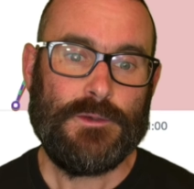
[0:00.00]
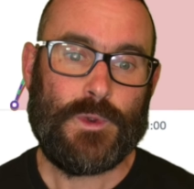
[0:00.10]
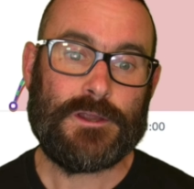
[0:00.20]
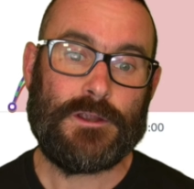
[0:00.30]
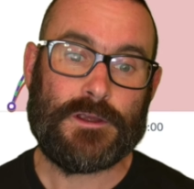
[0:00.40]

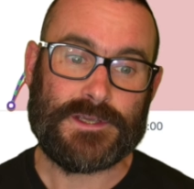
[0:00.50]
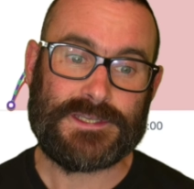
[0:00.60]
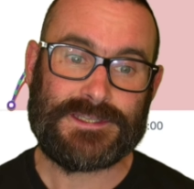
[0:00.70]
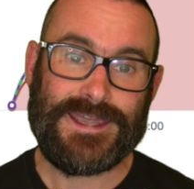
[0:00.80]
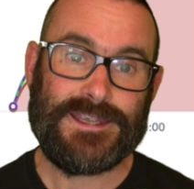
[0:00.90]
We can look at the
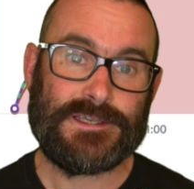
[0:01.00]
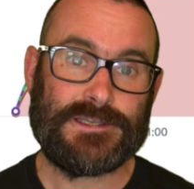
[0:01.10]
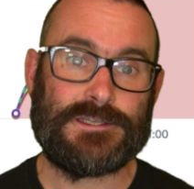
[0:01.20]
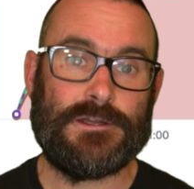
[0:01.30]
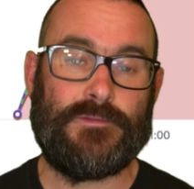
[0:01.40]

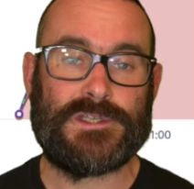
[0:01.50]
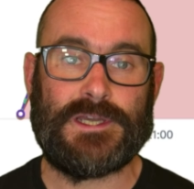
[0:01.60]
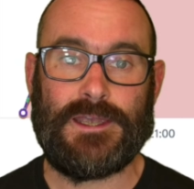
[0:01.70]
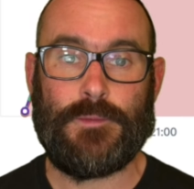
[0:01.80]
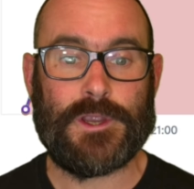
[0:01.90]
status over
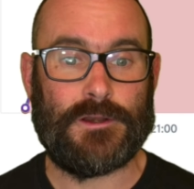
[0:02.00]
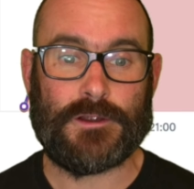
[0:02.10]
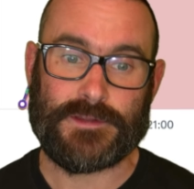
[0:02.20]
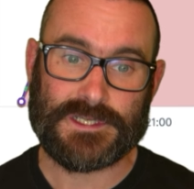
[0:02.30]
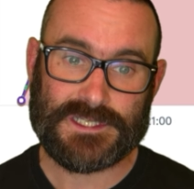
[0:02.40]
time, we can
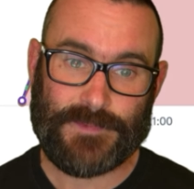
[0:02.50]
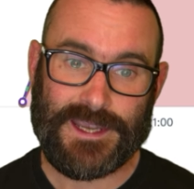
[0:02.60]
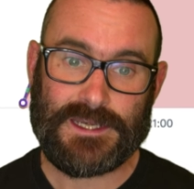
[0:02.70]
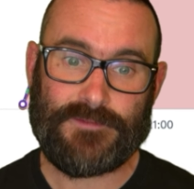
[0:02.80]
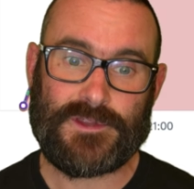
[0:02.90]
look at the
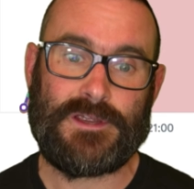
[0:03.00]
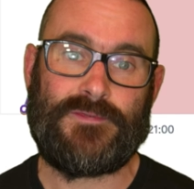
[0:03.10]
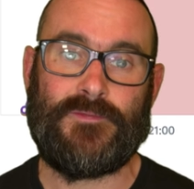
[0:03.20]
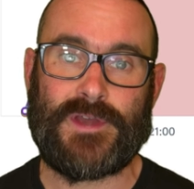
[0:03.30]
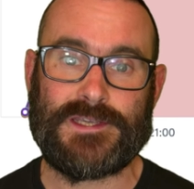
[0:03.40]
speed of the
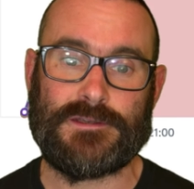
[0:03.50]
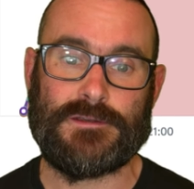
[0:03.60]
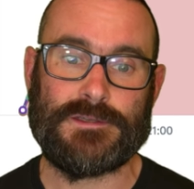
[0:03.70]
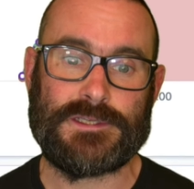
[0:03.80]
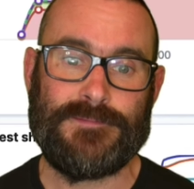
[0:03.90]
different
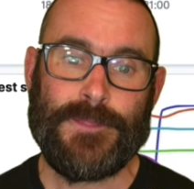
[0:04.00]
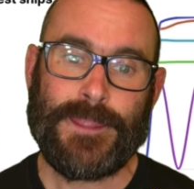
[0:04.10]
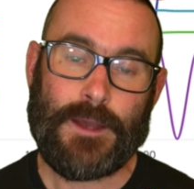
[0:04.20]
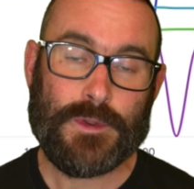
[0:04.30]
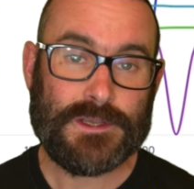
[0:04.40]
vessels,
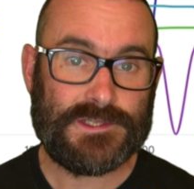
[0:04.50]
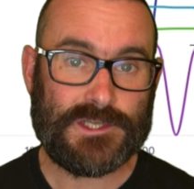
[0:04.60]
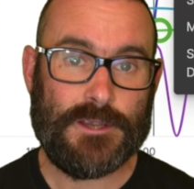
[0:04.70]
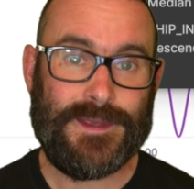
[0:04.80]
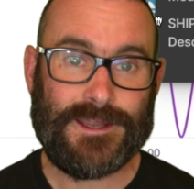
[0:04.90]
and we can
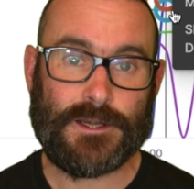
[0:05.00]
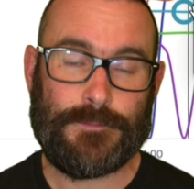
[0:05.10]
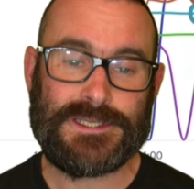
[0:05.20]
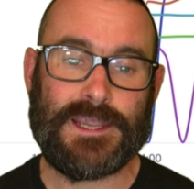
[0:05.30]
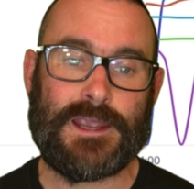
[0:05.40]
zoom in on a
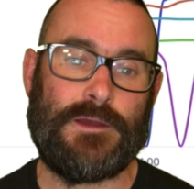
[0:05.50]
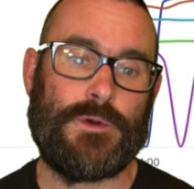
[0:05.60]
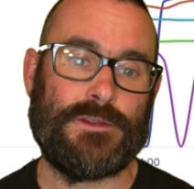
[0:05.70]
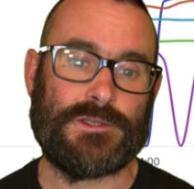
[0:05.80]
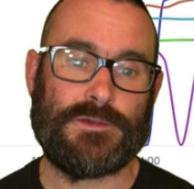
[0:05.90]
particular
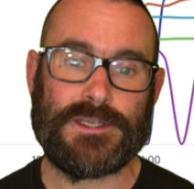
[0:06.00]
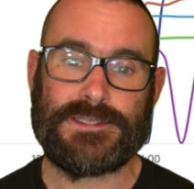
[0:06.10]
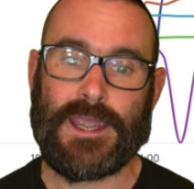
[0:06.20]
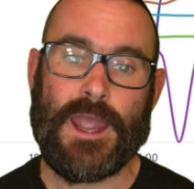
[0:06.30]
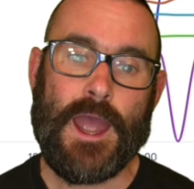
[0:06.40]
one. So we could
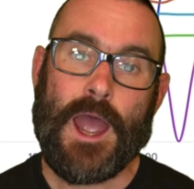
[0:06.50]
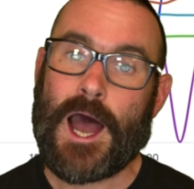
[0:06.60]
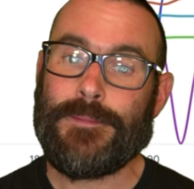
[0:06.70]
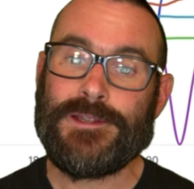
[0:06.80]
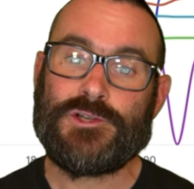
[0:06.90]
say,
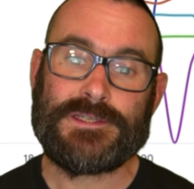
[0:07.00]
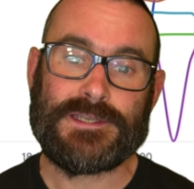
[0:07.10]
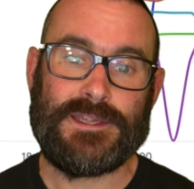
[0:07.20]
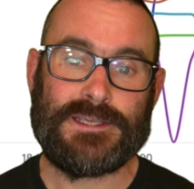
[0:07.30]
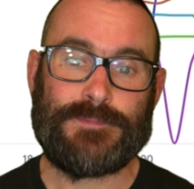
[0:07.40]
I'm
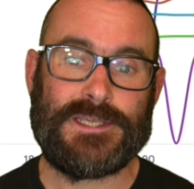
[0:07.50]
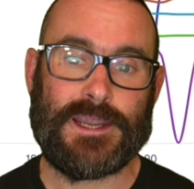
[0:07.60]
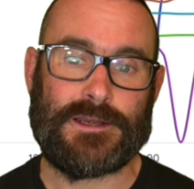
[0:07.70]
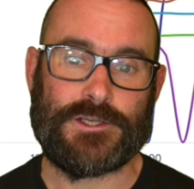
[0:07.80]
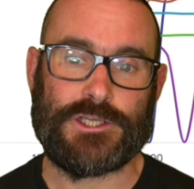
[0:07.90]
interested in this
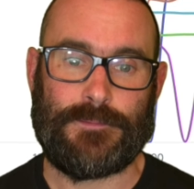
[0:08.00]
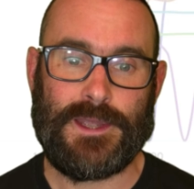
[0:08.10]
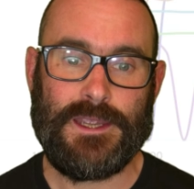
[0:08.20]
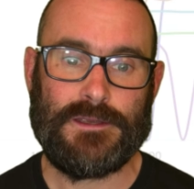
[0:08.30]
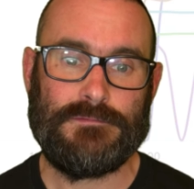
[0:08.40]
particular ship
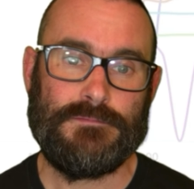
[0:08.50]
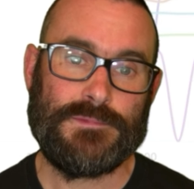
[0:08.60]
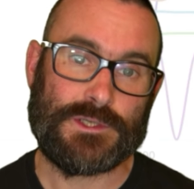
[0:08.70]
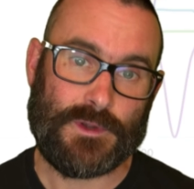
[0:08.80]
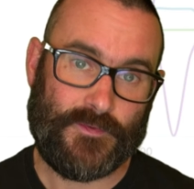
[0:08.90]
here,
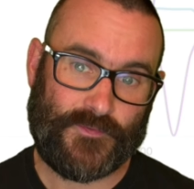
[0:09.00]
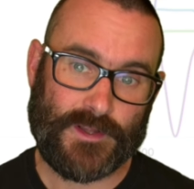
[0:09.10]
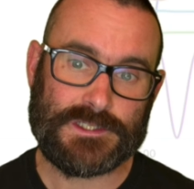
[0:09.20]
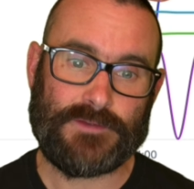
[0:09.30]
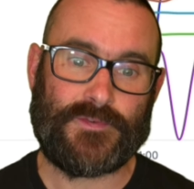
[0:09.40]
so we
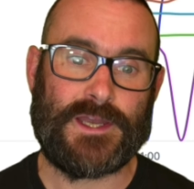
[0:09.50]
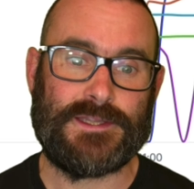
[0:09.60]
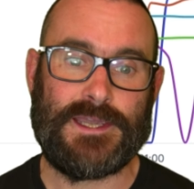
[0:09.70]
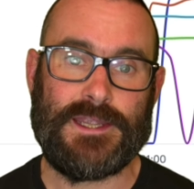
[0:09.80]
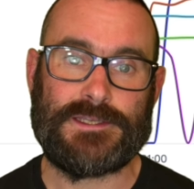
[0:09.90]
filter for
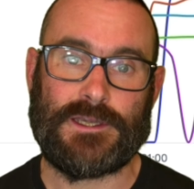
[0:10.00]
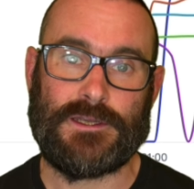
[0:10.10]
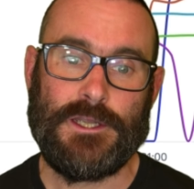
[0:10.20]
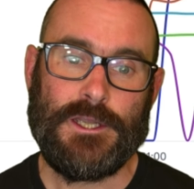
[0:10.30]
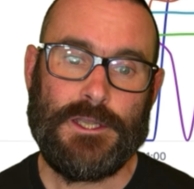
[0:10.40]
that data.